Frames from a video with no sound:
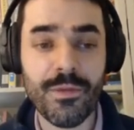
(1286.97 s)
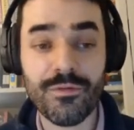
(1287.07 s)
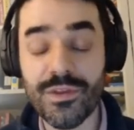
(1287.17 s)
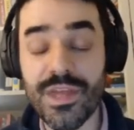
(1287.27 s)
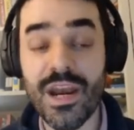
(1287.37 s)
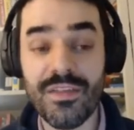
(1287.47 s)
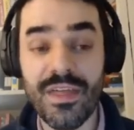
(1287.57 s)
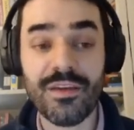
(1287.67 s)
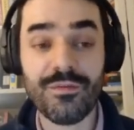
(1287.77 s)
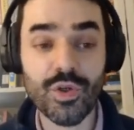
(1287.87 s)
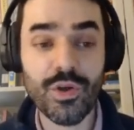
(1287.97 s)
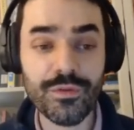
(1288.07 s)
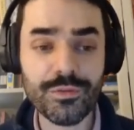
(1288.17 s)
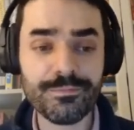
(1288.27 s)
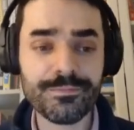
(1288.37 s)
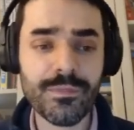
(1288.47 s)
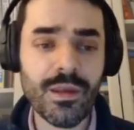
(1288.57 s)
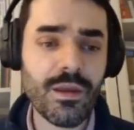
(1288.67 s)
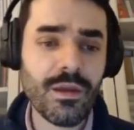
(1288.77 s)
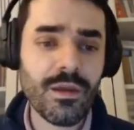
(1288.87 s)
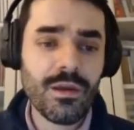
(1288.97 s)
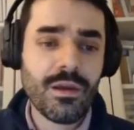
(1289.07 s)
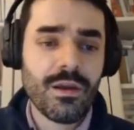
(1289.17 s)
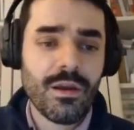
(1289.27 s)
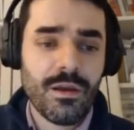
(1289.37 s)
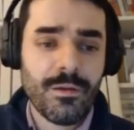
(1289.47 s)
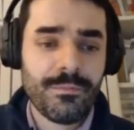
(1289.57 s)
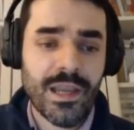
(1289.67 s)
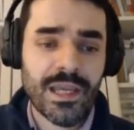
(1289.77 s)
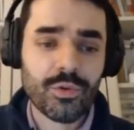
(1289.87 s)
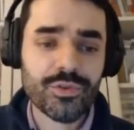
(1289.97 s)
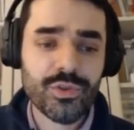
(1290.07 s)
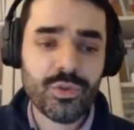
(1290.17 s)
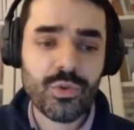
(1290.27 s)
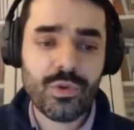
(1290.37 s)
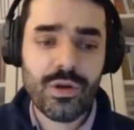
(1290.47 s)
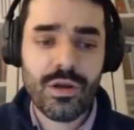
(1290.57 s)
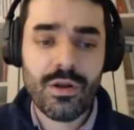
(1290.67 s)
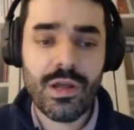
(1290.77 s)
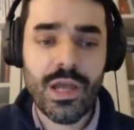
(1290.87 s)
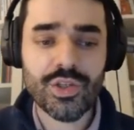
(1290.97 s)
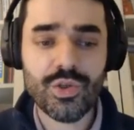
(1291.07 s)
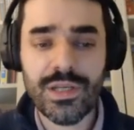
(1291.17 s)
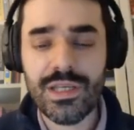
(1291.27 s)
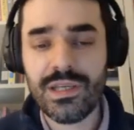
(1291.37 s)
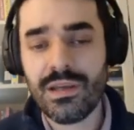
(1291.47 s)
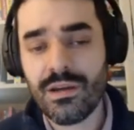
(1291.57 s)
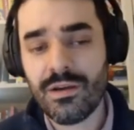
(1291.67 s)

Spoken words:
data that I've uncovered. I can also actually